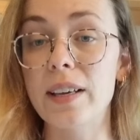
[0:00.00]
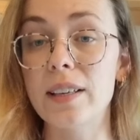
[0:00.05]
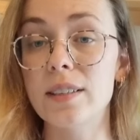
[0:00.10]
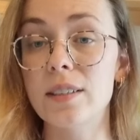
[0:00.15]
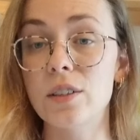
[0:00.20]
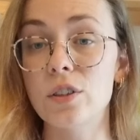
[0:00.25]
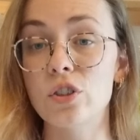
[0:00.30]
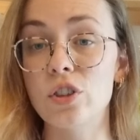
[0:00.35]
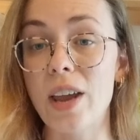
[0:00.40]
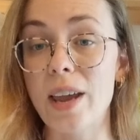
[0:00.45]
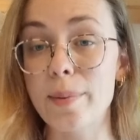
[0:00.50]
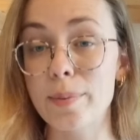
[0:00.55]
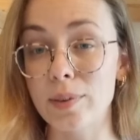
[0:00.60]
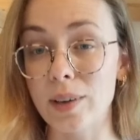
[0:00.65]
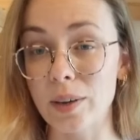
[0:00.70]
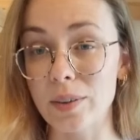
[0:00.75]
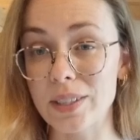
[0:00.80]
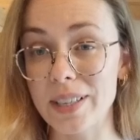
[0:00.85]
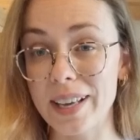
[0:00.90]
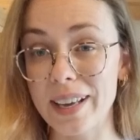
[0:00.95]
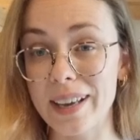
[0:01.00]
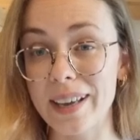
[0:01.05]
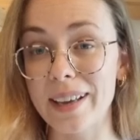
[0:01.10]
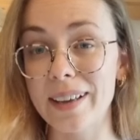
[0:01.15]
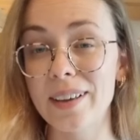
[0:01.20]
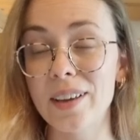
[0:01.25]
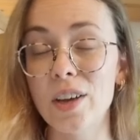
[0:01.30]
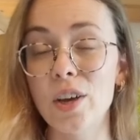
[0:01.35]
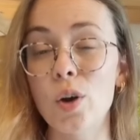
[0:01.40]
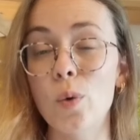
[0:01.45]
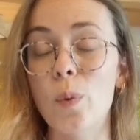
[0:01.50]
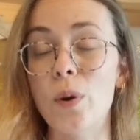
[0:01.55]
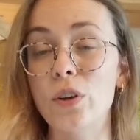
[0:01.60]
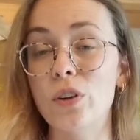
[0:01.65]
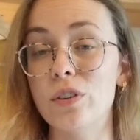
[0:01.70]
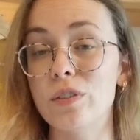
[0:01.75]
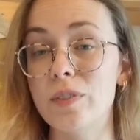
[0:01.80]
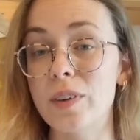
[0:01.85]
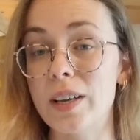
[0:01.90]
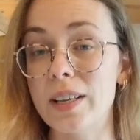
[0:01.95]
shape around here when
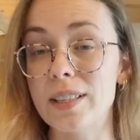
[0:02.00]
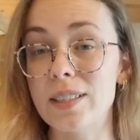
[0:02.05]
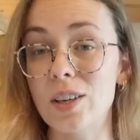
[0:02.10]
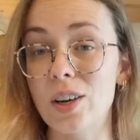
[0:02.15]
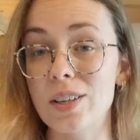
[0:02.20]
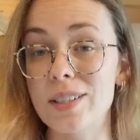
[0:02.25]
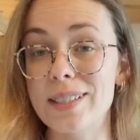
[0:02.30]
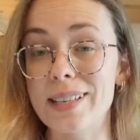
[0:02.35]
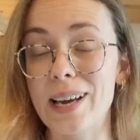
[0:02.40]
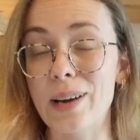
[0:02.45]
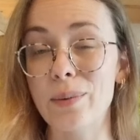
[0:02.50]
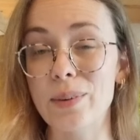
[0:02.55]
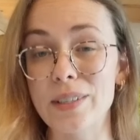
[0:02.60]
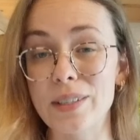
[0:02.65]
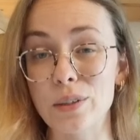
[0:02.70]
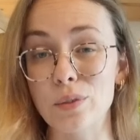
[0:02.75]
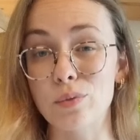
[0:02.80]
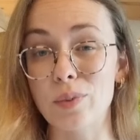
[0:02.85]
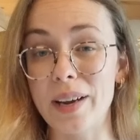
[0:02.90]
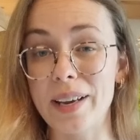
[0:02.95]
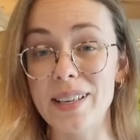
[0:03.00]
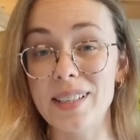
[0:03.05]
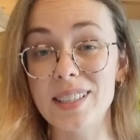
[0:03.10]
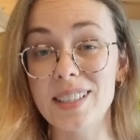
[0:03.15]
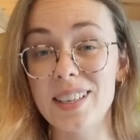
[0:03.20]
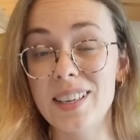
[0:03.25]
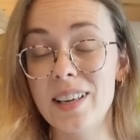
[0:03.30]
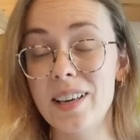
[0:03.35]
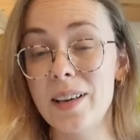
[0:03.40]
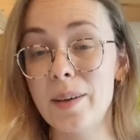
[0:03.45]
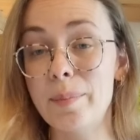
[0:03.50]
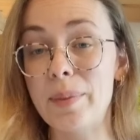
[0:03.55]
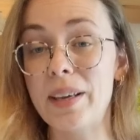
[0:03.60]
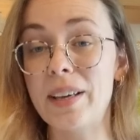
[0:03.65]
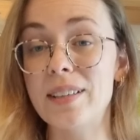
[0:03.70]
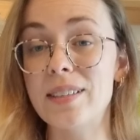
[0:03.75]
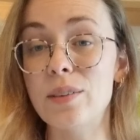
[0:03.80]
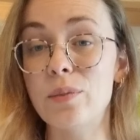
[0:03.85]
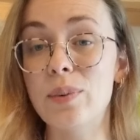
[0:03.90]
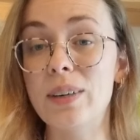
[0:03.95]
you're first starting out is great,
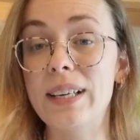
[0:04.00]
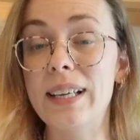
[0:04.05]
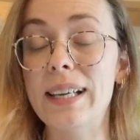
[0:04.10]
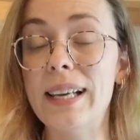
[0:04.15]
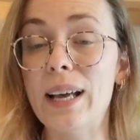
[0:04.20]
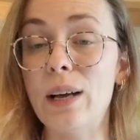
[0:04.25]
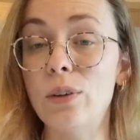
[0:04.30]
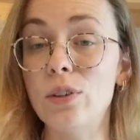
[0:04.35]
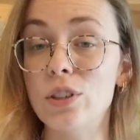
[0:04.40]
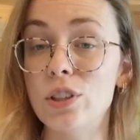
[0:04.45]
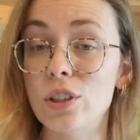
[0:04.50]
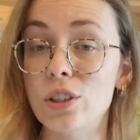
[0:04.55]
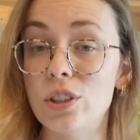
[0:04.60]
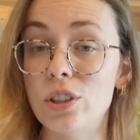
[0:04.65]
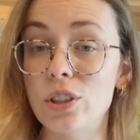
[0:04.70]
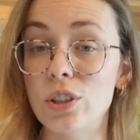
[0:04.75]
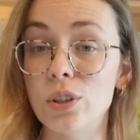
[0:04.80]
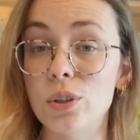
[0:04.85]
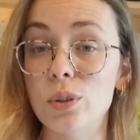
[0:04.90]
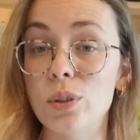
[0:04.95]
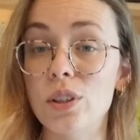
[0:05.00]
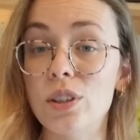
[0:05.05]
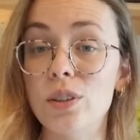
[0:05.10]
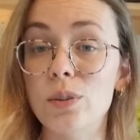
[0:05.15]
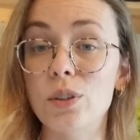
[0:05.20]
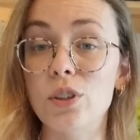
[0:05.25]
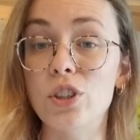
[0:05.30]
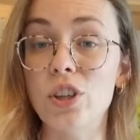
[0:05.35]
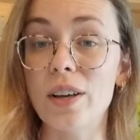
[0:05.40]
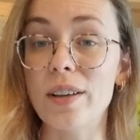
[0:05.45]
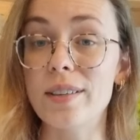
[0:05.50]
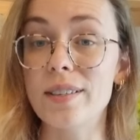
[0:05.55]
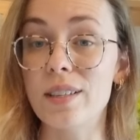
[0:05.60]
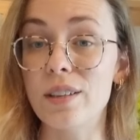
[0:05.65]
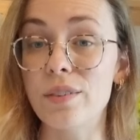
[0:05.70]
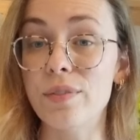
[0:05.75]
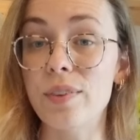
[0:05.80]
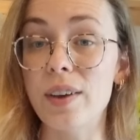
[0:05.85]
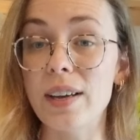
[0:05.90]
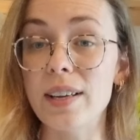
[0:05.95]
because it really allows you to adjust
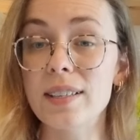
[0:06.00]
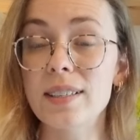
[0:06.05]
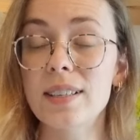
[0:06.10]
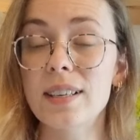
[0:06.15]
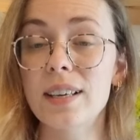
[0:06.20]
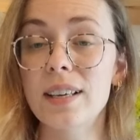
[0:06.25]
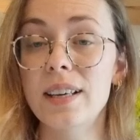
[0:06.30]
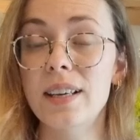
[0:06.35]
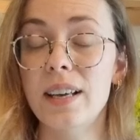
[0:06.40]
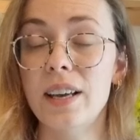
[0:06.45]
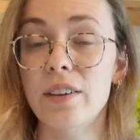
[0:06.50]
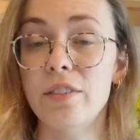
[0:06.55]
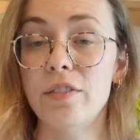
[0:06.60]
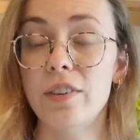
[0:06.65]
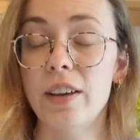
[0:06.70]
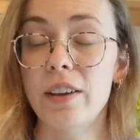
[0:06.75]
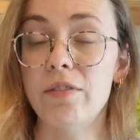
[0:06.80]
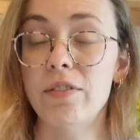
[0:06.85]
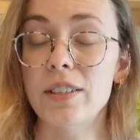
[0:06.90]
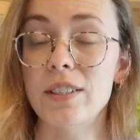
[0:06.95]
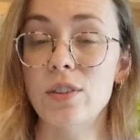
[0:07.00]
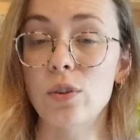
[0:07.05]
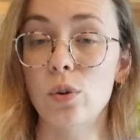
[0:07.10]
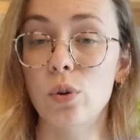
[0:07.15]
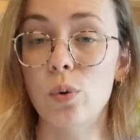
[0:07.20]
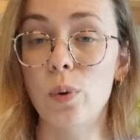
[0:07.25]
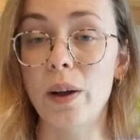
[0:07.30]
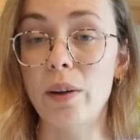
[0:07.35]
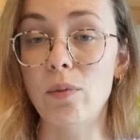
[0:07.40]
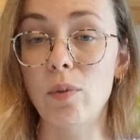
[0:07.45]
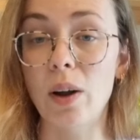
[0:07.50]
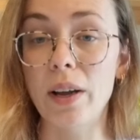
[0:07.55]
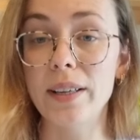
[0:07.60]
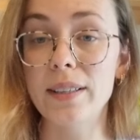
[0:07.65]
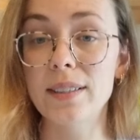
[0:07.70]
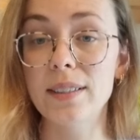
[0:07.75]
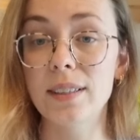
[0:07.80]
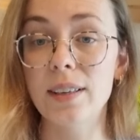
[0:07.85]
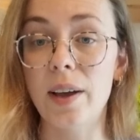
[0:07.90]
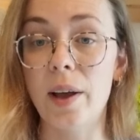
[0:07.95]
the fit if it's not quite
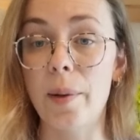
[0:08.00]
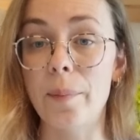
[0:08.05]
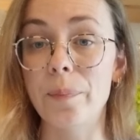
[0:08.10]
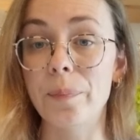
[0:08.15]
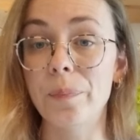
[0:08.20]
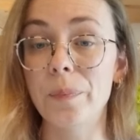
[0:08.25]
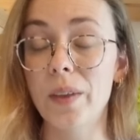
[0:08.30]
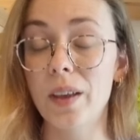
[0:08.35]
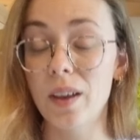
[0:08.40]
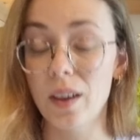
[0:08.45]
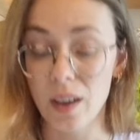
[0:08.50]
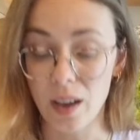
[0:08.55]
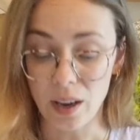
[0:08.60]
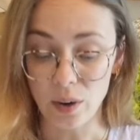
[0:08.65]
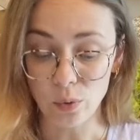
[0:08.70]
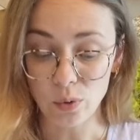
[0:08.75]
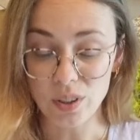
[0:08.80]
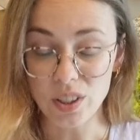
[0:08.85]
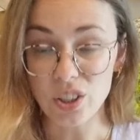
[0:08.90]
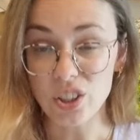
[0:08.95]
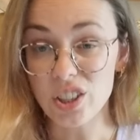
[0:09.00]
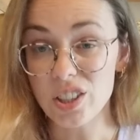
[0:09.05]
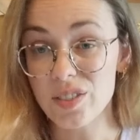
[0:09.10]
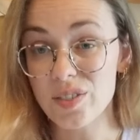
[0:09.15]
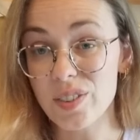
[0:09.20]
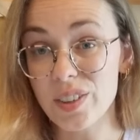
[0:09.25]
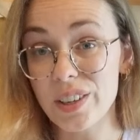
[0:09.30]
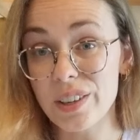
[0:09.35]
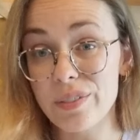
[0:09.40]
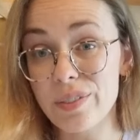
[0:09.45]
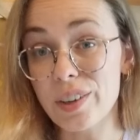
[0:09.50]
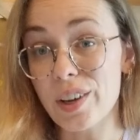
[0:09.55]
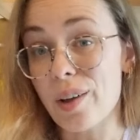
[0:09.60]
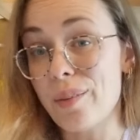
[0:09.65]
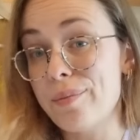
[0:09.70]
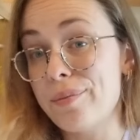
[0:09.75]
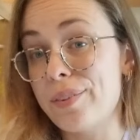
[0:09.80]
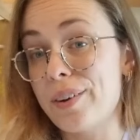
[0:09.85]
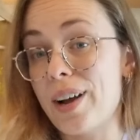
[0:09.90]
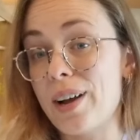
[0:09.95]
right. And also just for
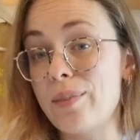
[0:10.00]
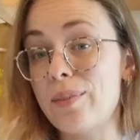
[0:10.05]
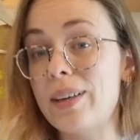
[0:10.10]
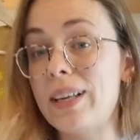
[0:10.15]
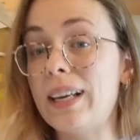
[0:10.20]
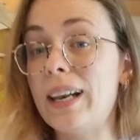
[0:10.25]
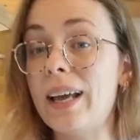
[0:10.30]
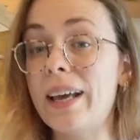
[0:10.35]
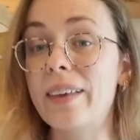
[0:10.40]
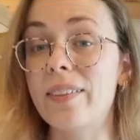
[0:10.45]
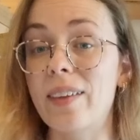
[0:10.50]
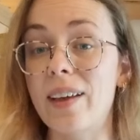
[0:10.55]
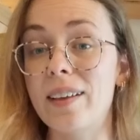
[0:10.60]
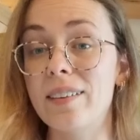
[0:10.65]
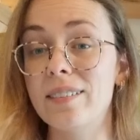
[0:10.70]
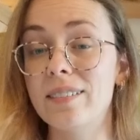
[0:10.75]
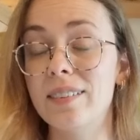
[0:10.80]
comfort, I really like that,